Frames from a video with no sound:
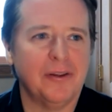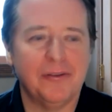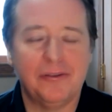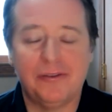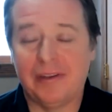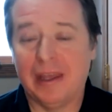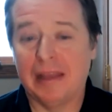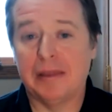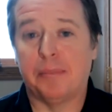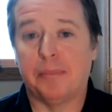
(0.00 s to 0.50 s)

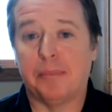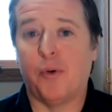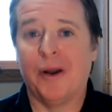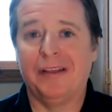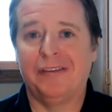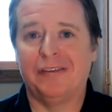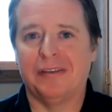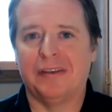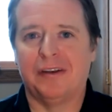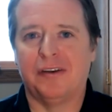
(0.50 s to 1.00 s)
set the
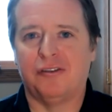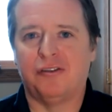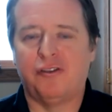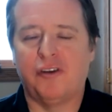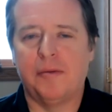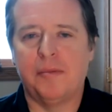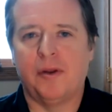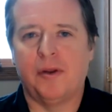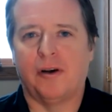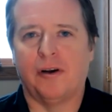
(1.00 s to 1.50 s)
points on the
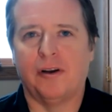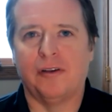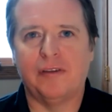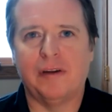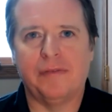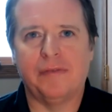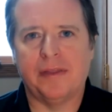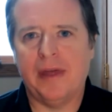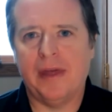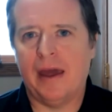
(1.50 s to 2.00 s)
distributor and
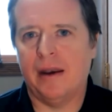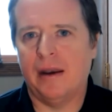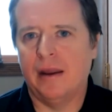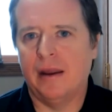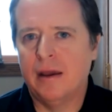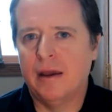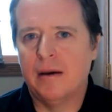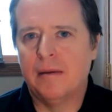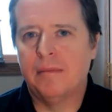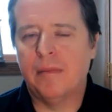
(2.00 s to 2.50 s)
stuff like that.
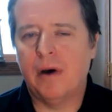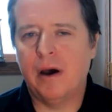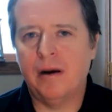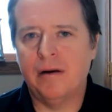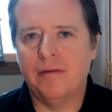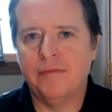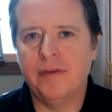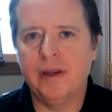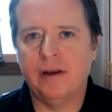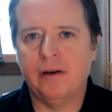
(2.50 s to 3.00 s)

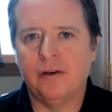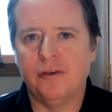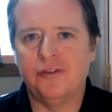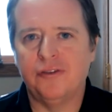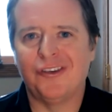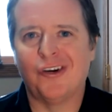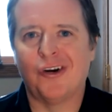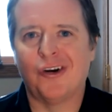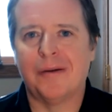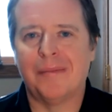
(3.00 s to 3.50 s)
Modern
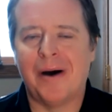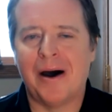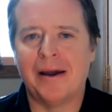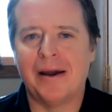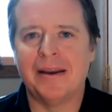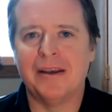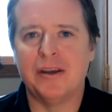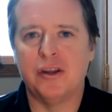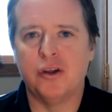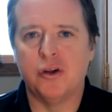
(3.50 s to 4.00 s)
vehicles, you turn them
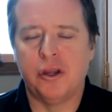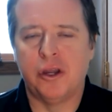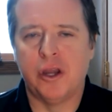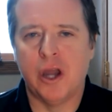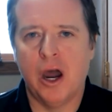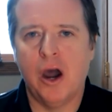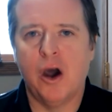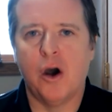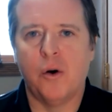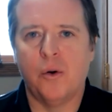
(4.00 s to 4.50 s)
on and you
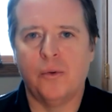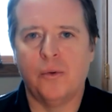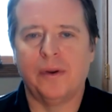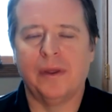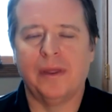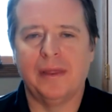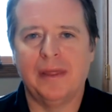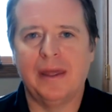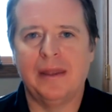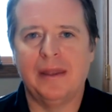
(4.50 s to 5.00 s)
go.
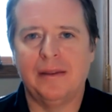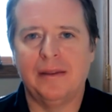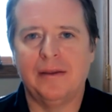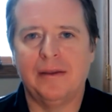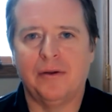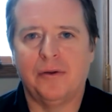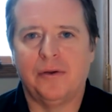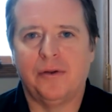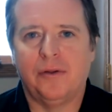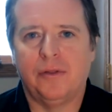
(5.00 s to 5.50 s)

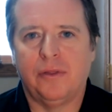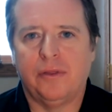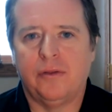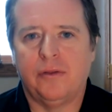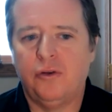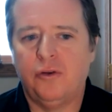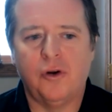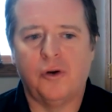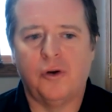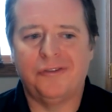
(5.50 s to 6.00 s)

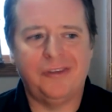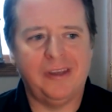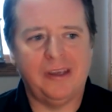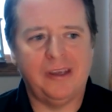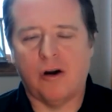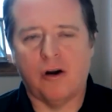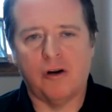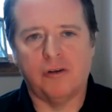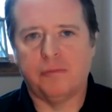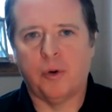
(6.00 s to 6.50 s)
You don't see
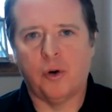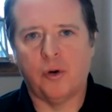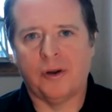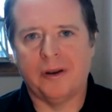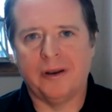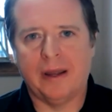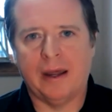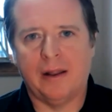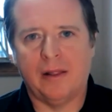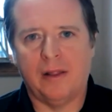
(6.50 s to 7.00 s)
cars
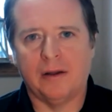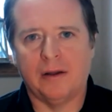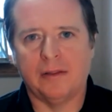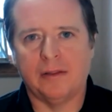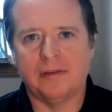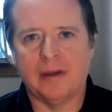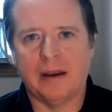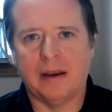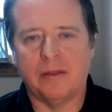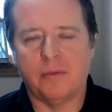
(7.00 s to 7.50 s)
broken down along
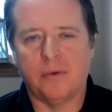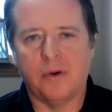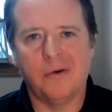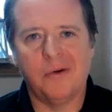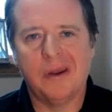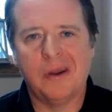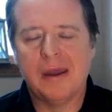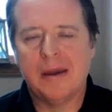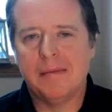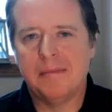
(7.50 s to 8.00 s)
the side of the
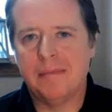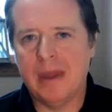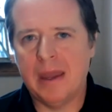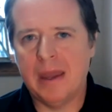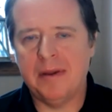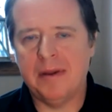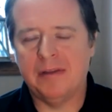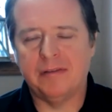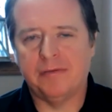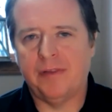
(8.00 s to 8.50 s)
road.
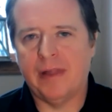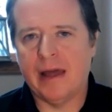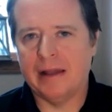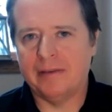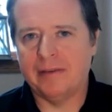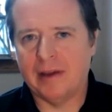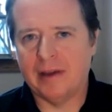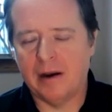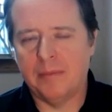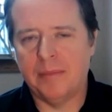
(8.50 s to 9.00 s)
Maybe it's a
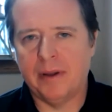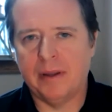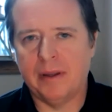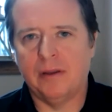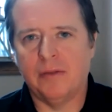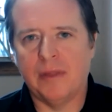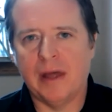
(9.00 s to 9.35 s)
flat tire, but